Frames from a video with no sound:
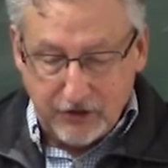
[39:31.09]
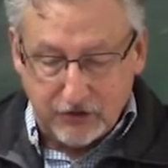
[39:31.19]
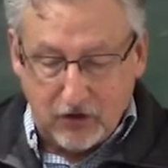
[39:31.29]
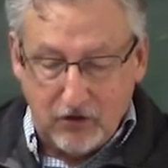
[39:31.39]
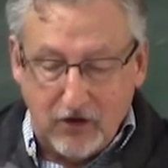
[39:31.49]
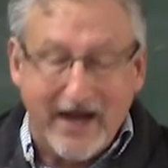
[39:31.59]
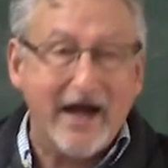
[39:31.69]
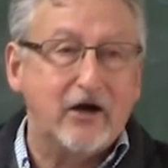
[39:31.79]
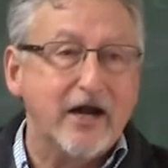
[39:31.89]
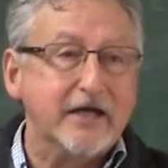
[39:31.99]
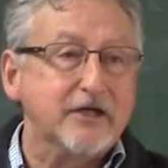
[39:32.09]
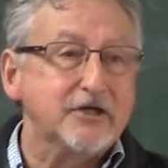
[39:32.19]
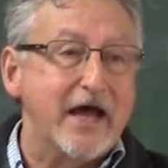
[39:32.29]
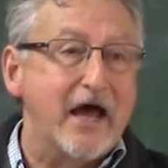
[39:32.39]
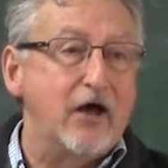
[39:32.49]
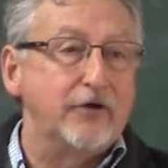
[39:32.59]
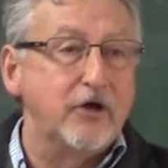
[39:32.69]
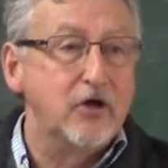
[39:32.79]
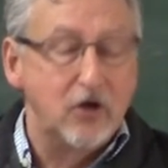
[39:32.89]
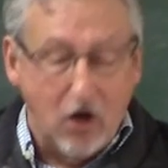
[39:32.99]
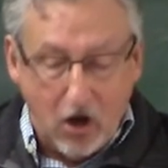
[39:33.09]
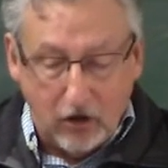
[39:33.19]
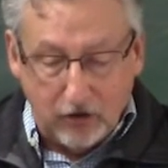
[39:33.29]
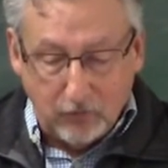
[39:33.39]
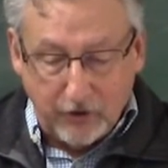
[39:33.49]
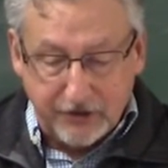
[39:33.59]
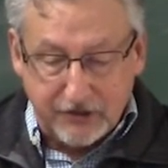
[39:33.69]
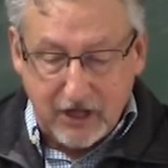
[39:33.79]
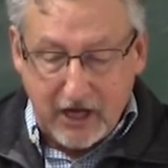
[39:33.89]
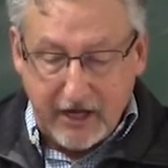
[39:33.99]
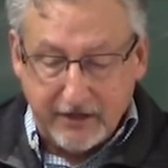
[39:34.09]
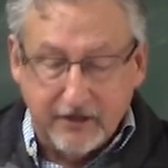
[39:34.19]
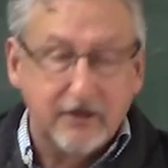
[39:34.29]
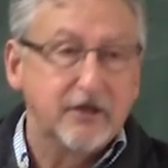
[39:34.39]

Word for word: He saw her hair hanging down all on one side.